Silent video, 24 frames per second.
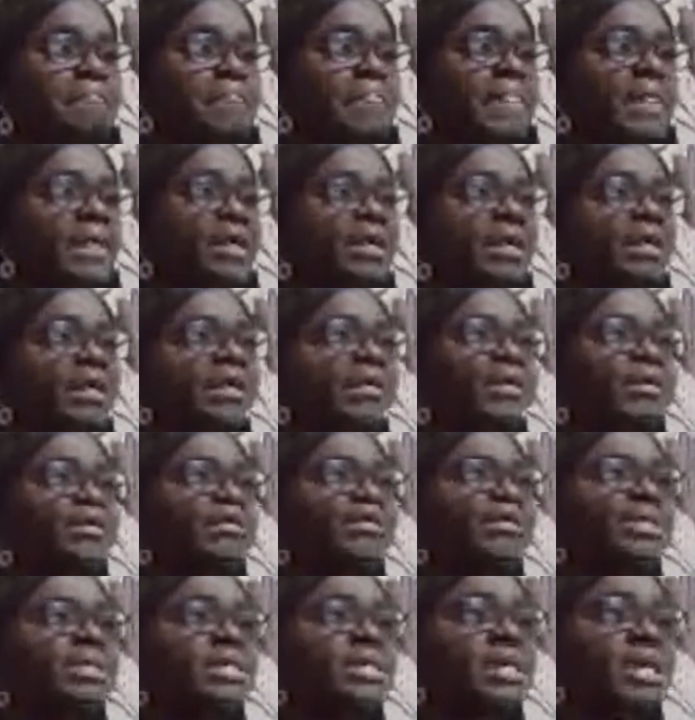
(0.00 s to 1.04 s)
You see,
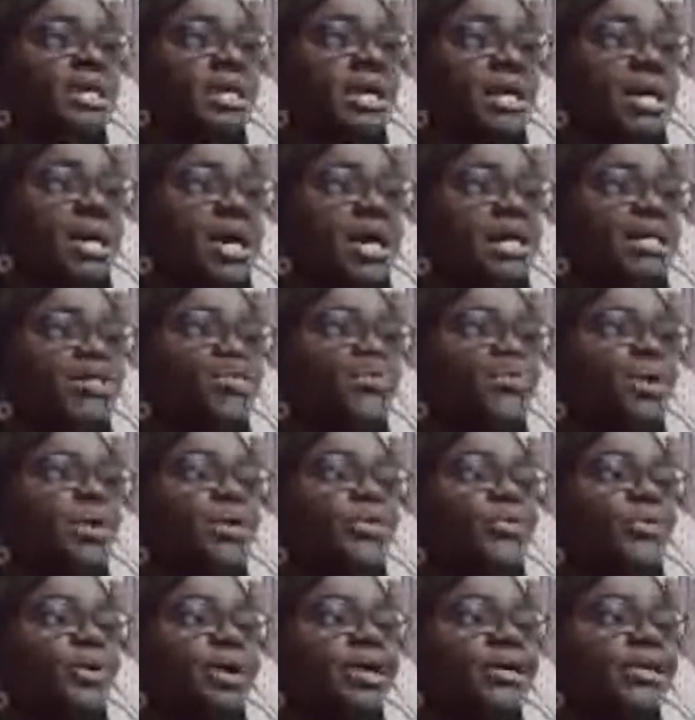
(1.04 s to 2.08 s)
as we're growing
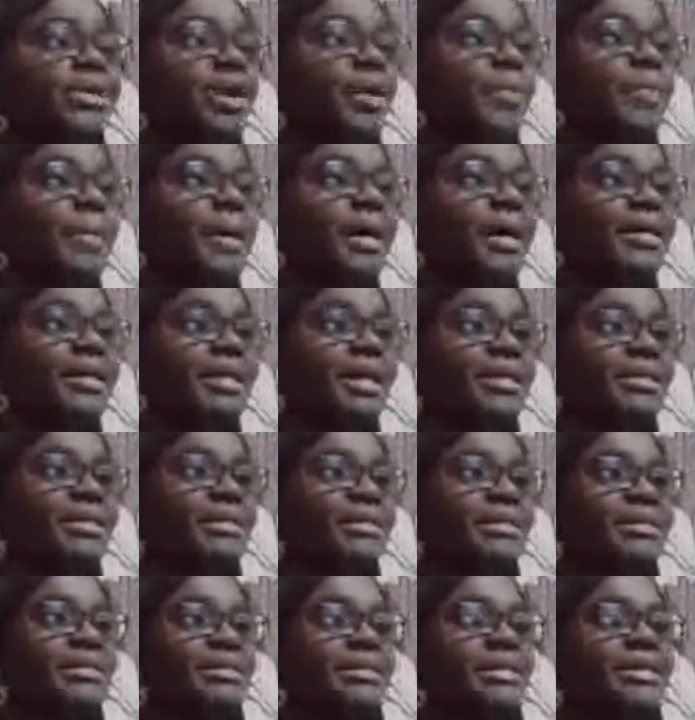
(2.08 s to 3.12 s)
up and as things
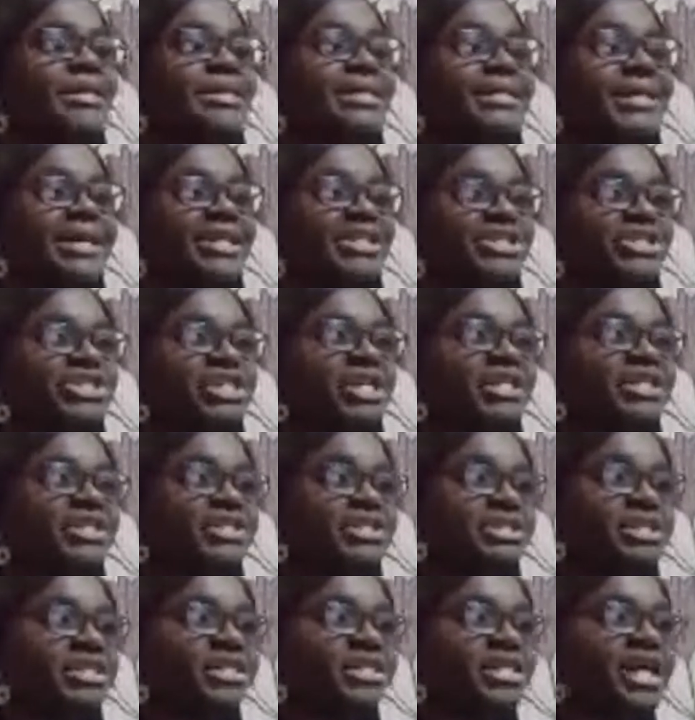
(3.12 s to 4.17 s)
are changing now
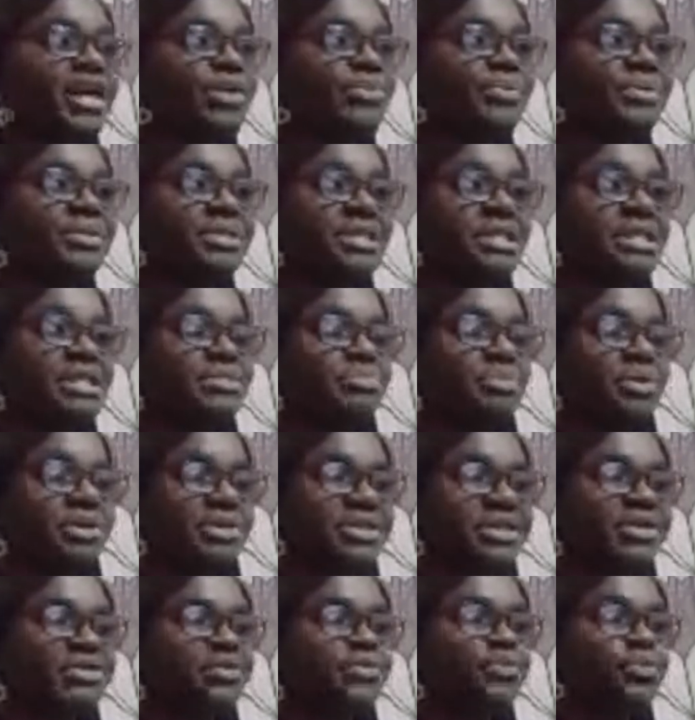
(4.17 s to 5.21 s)
with this modern
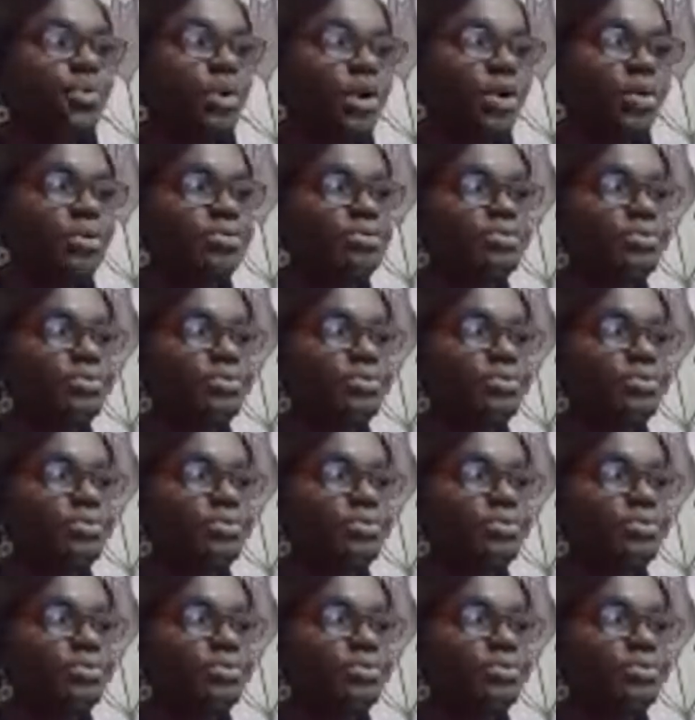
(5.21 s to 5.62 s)
world,